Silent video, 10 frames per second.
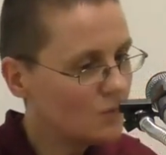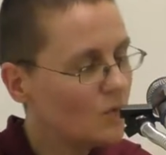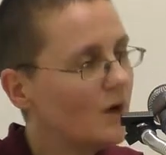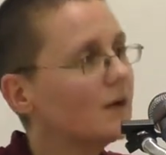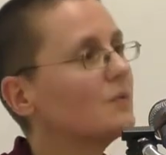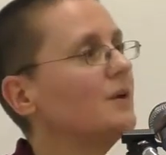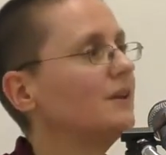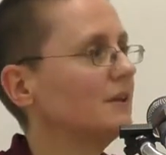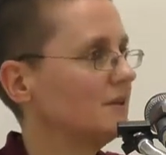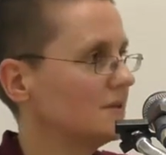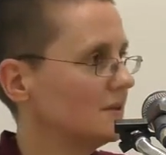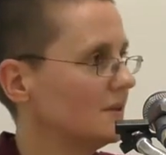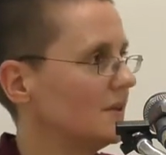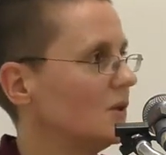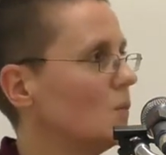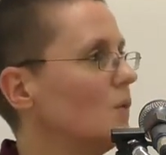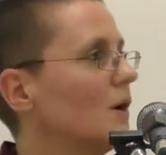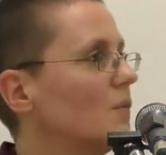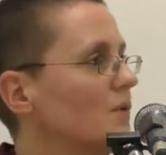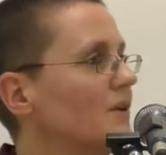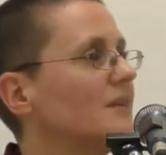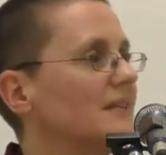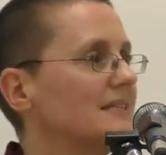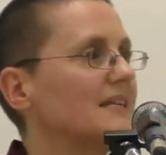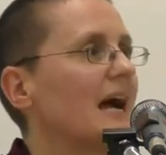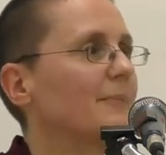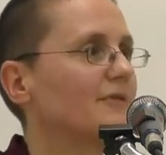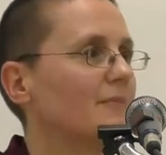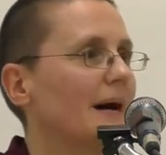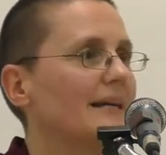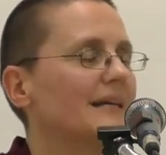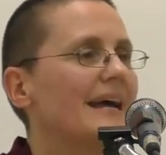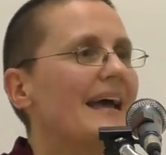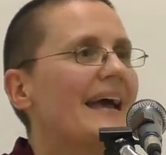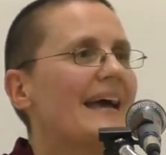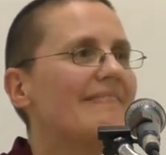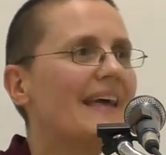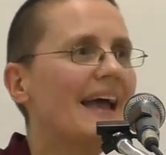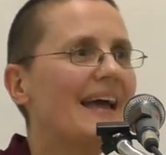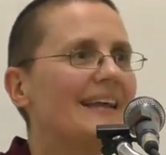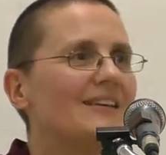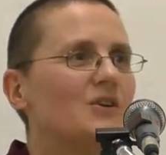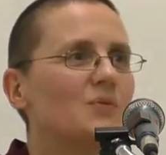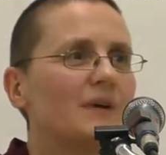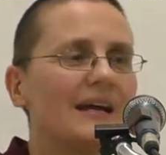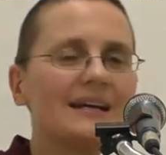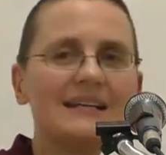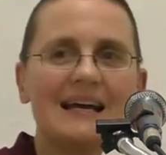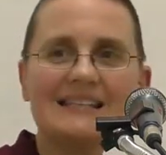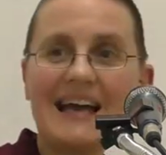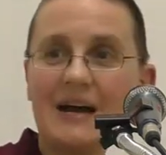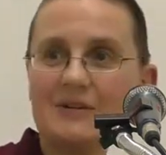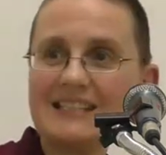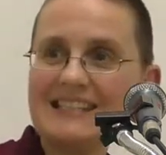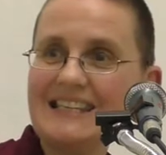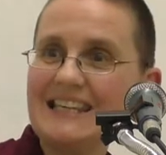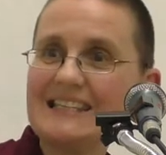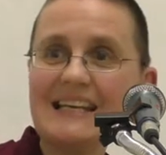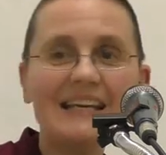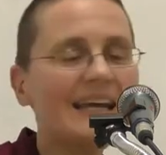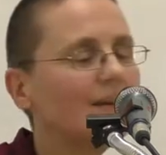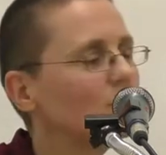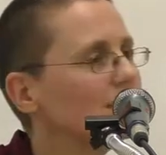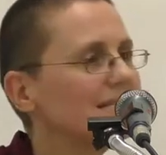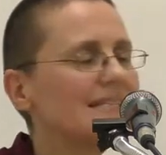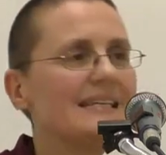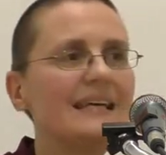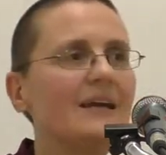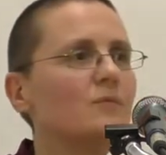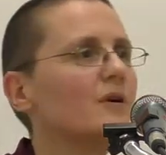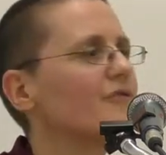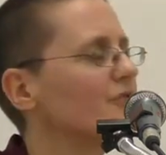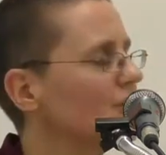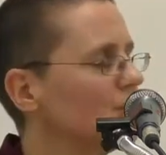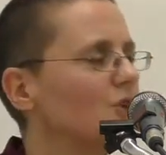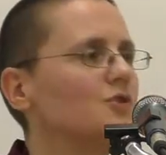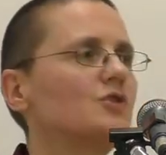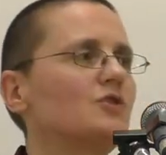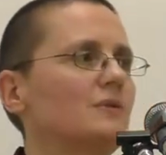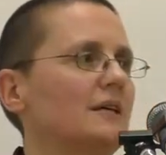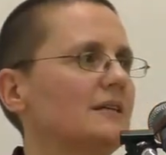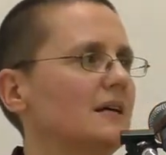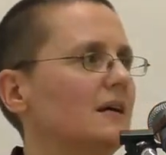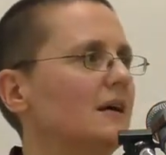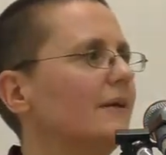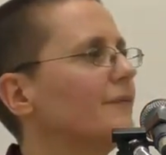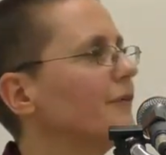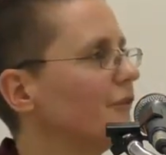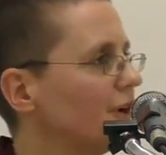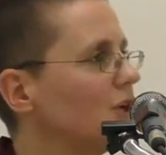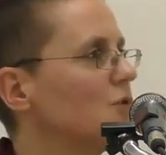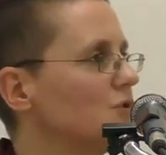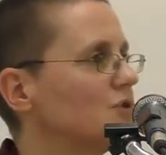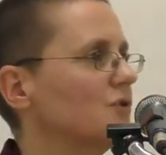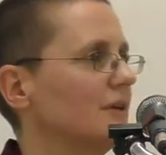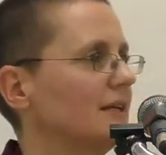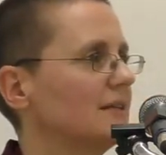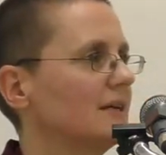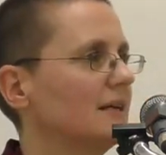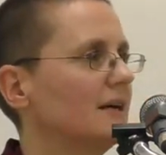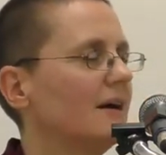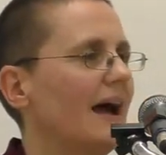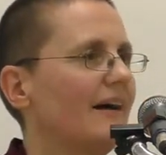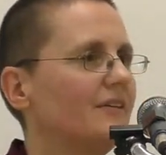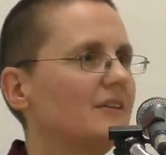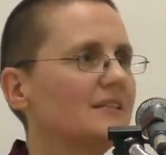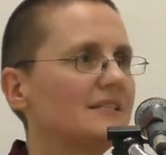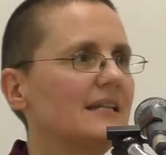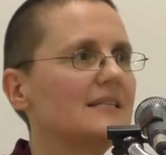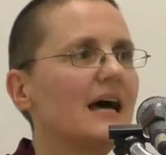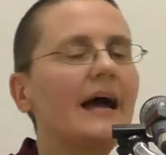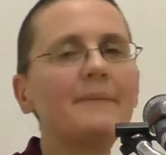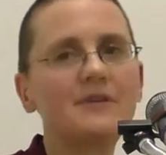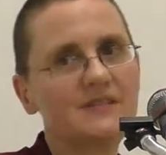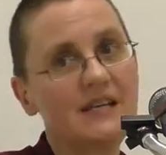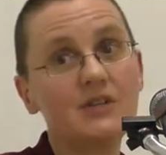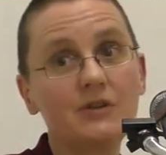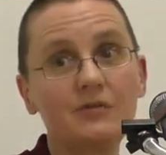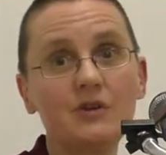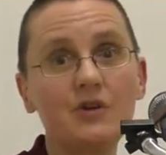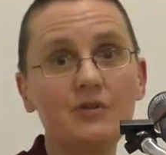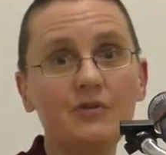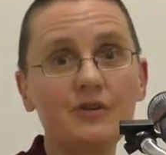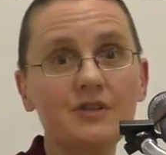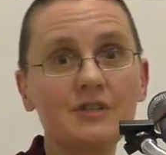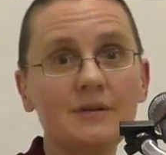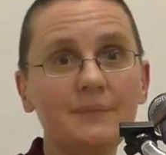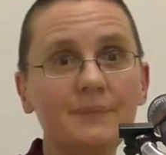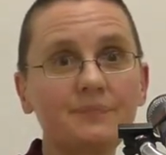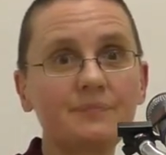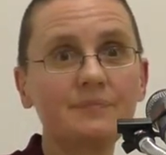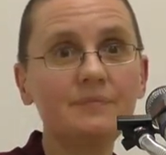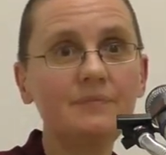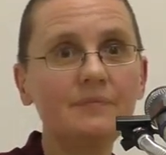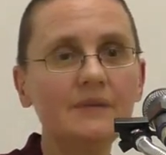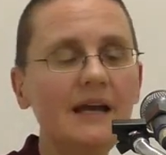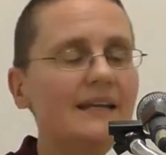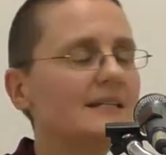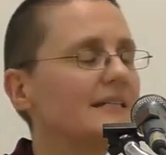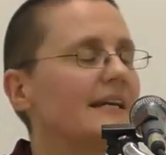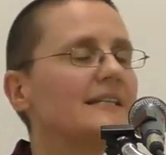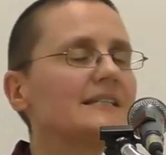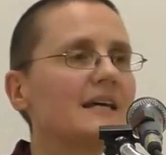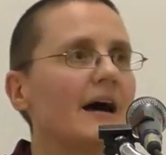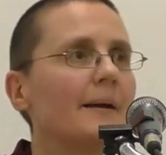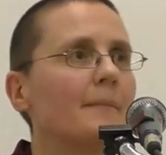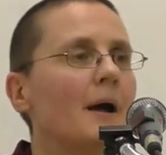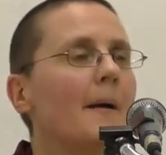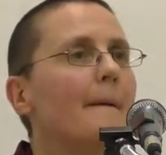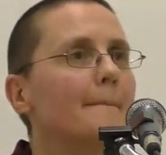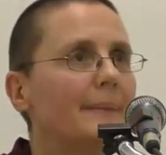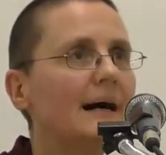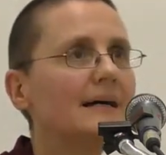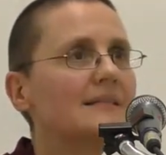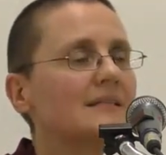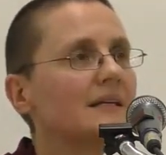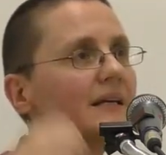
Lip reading: work with it. You work with this type of mind. And then you recognize how it sneaks in. It will sneak in. We're very used to it. Having the sense I am the center of the universe. And it takes time. But